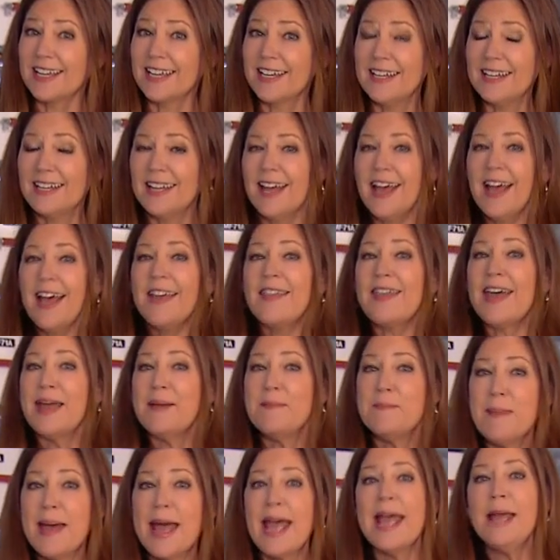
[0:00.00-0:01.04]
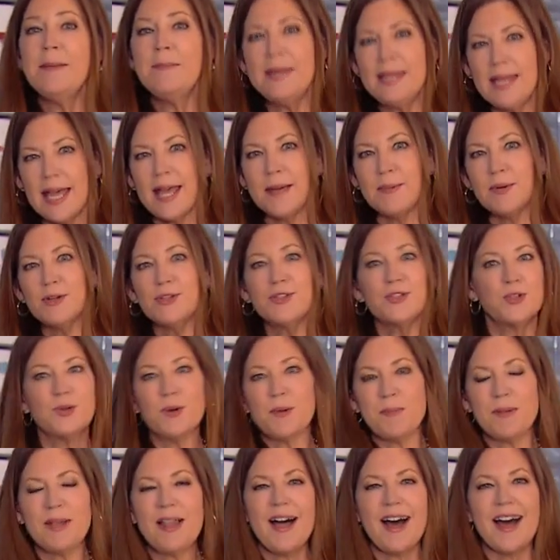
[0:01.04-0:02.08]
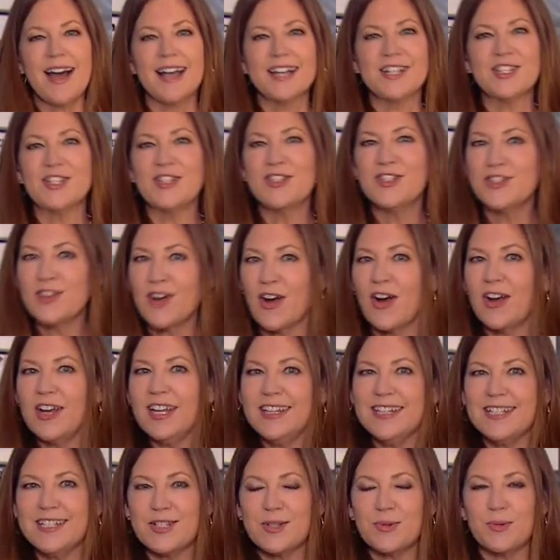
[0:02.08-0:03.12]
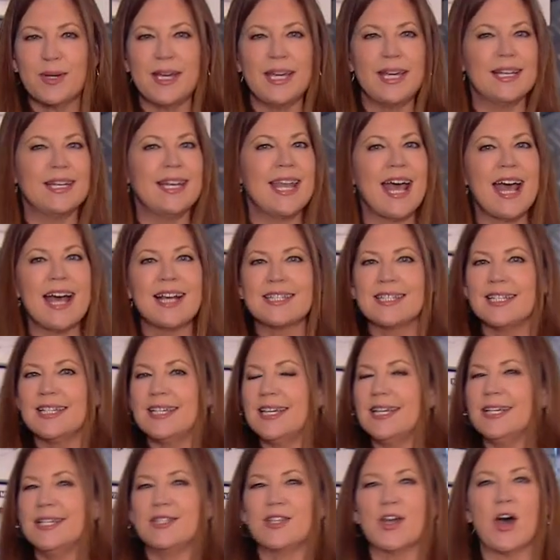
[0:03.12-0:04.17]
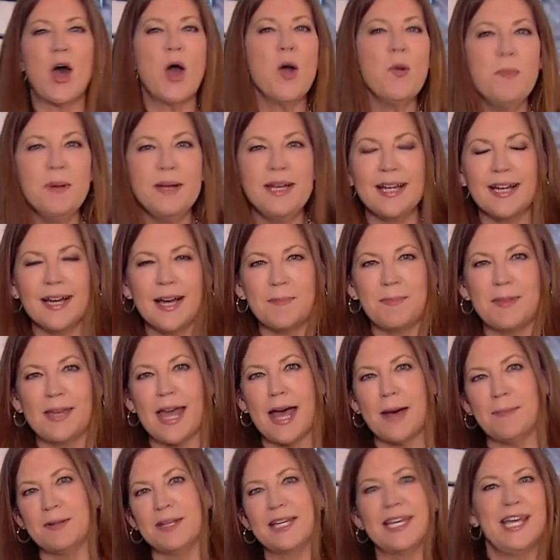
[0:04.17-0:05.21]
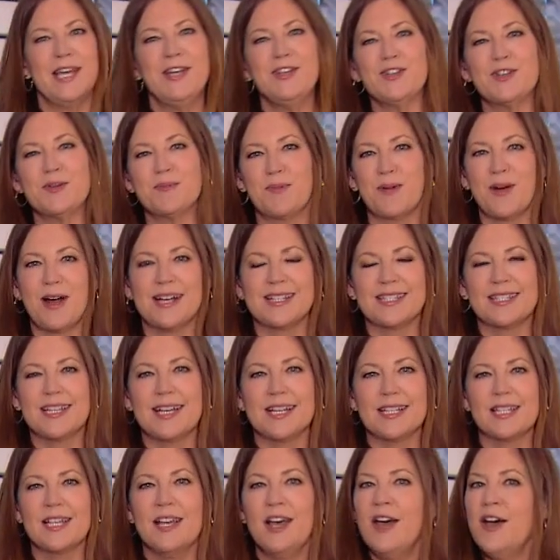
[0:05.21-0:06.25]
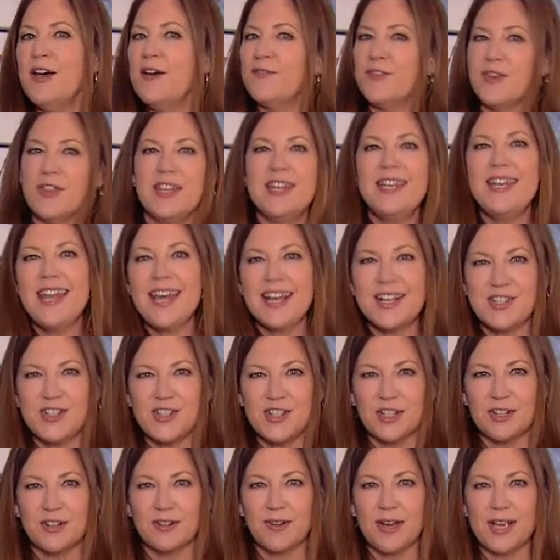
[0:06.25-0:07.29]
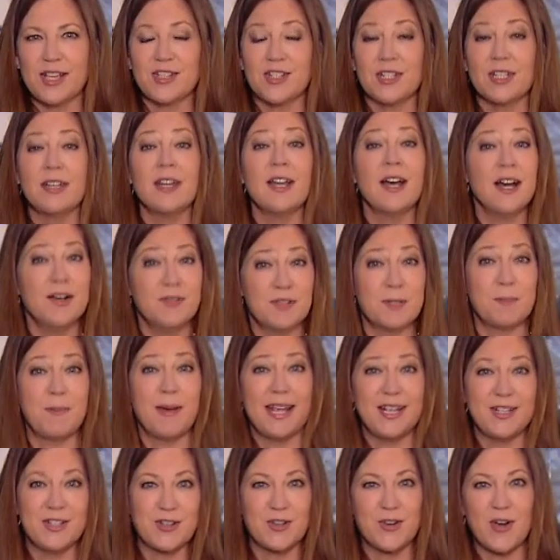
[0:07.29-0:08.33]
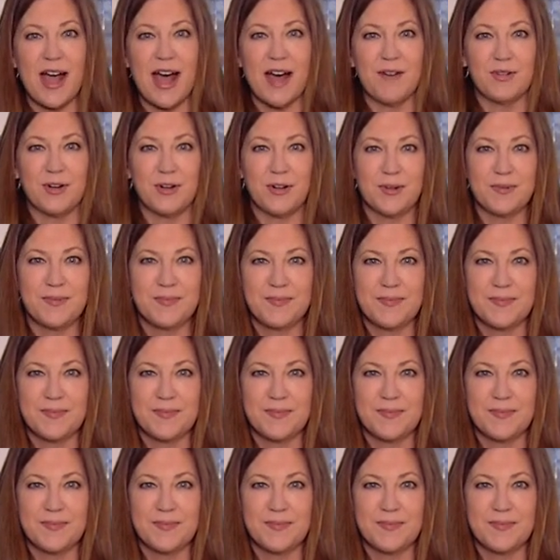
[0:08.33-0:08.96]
it, they may be able to apply. Starting this week, NASA is opening up the application process for the next generation of space travel.